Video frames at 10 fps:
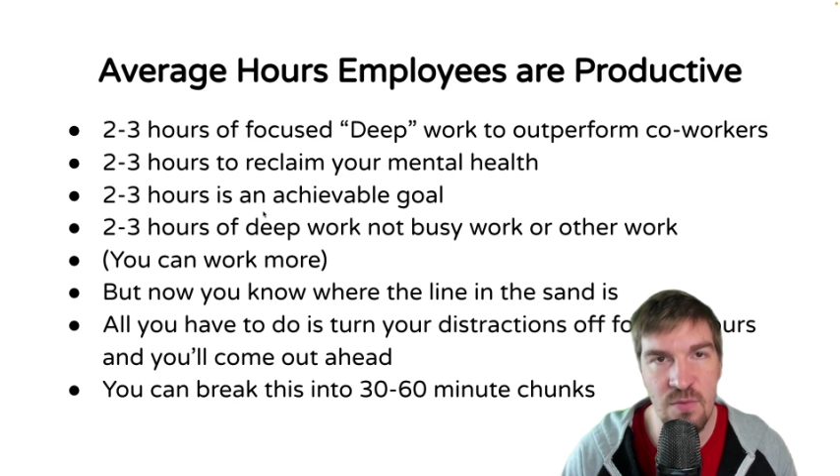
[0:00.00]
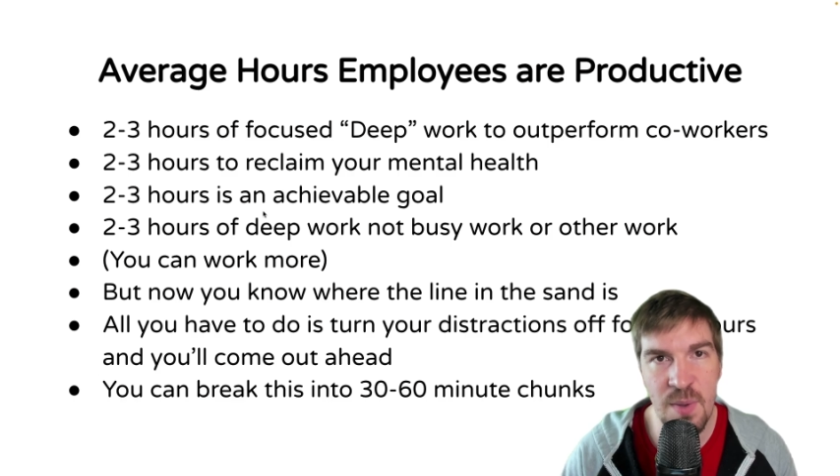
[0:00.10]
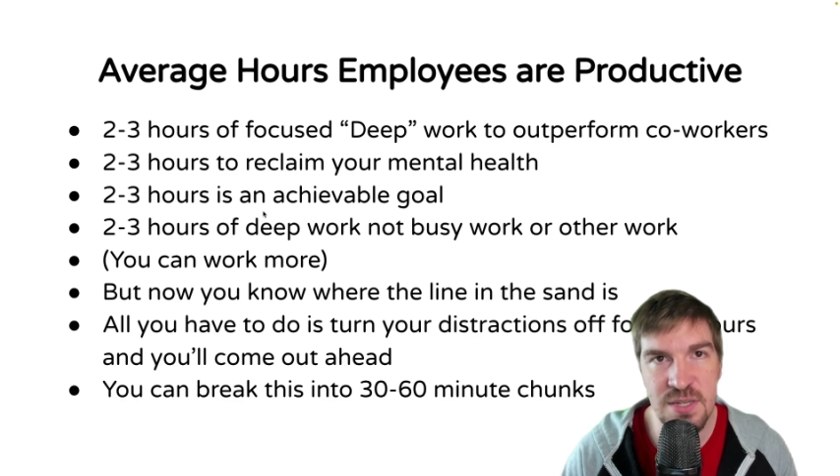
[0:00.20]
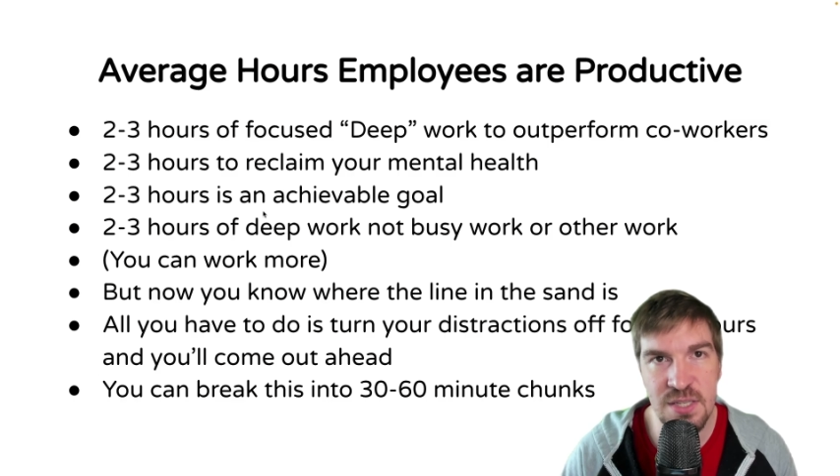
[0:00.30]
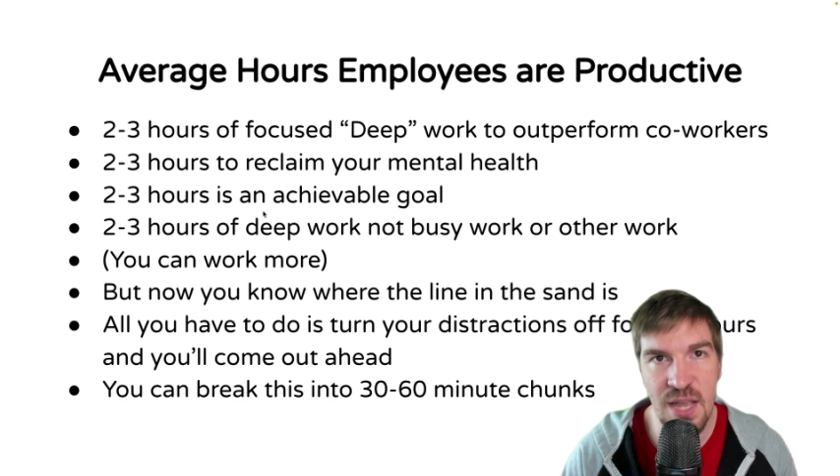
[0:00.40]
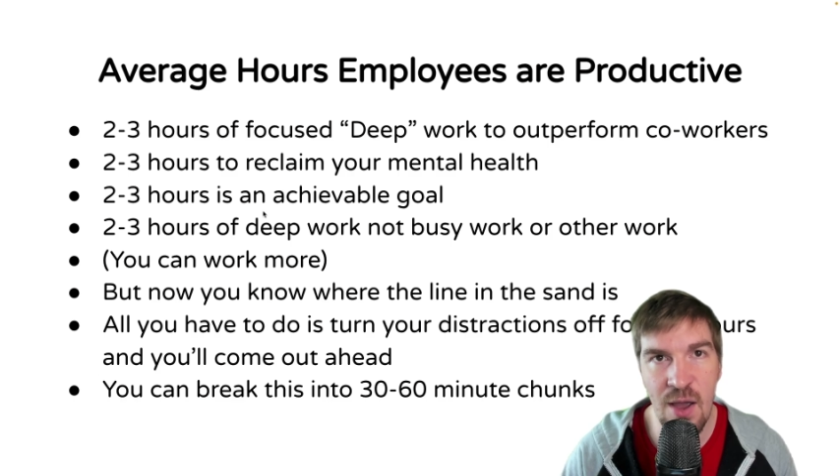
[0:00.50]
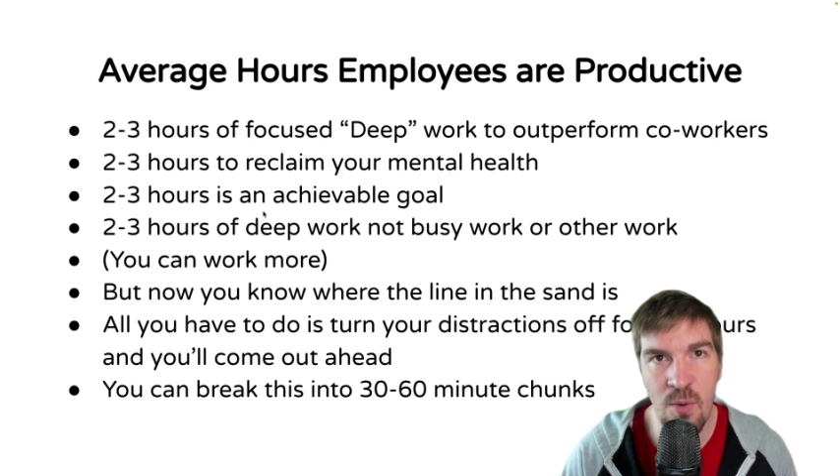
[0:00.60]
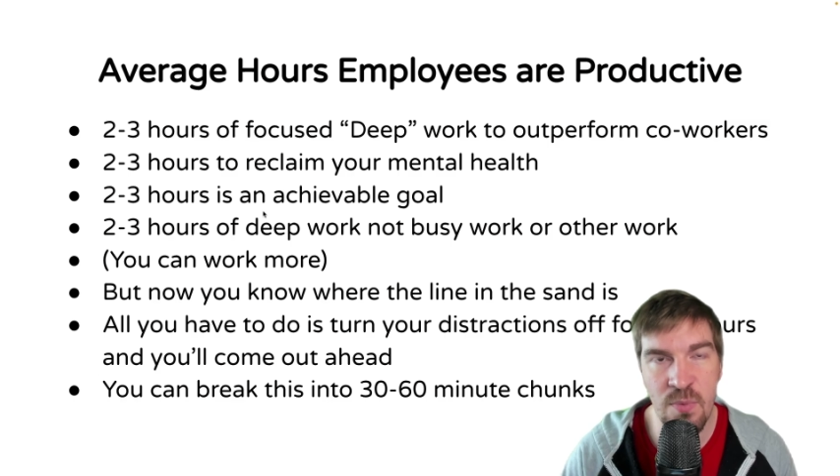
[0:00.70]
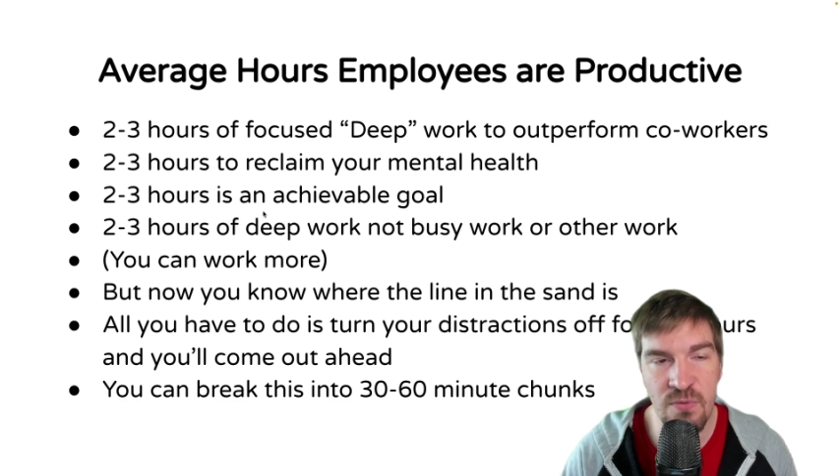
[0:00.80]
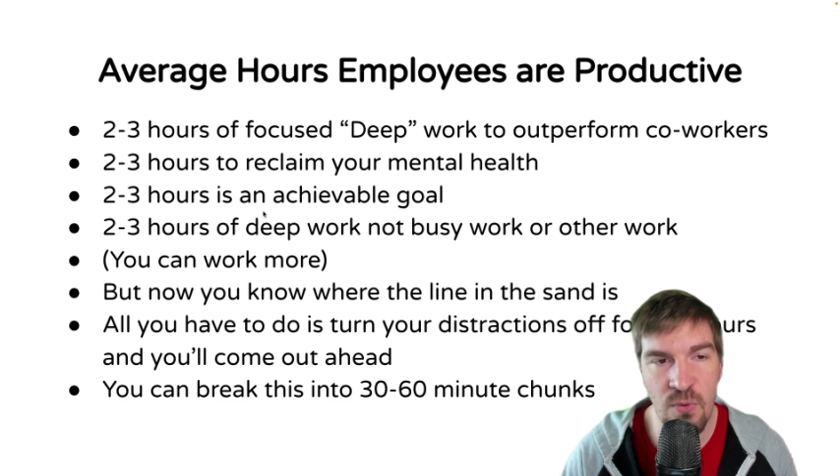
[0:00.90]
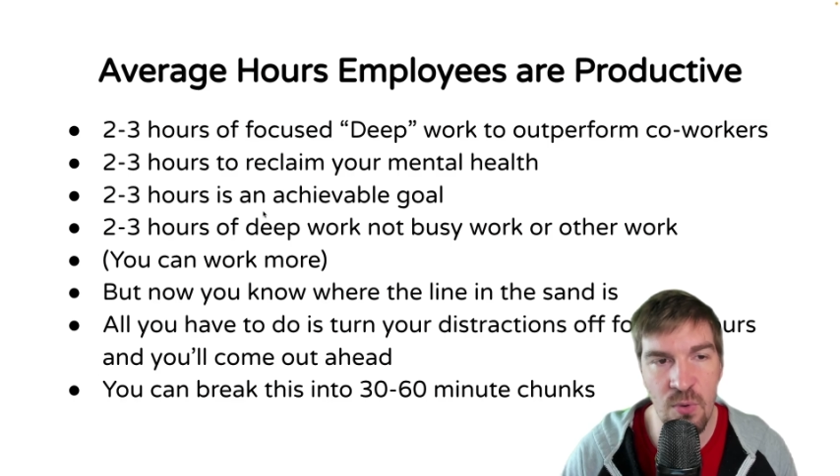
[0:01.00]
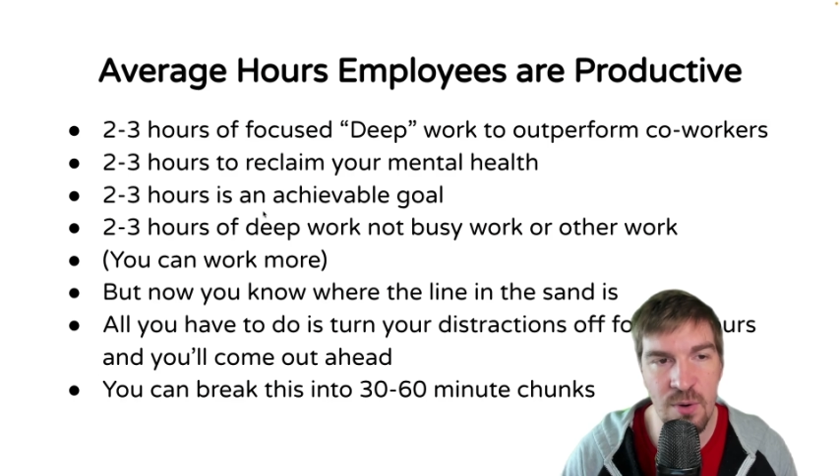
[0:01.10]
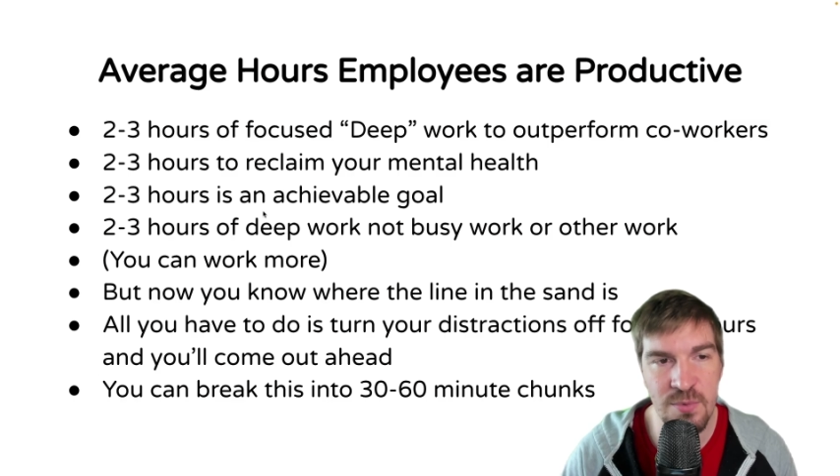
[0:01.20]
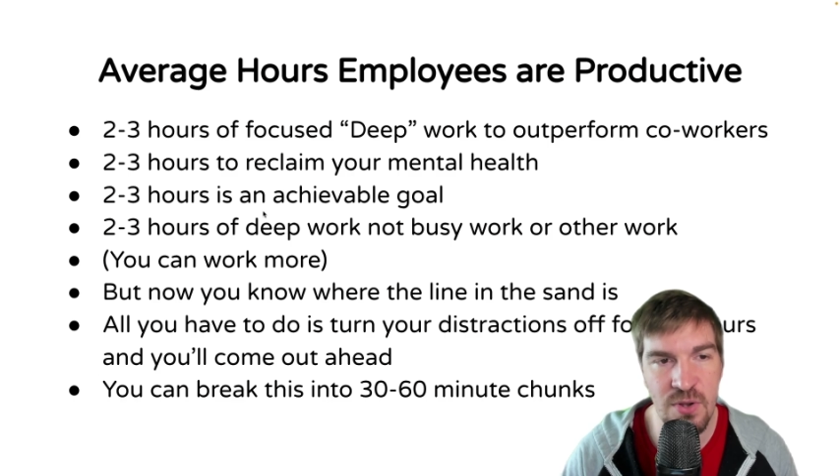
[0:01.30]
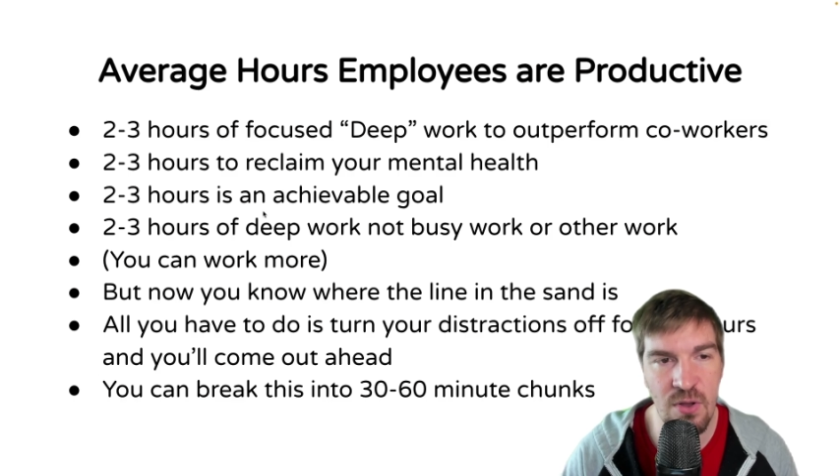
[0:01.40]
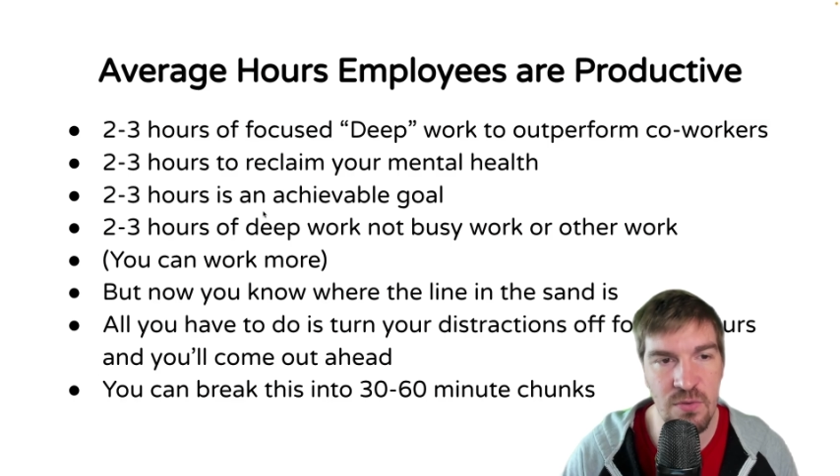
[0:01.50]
you basically outperformed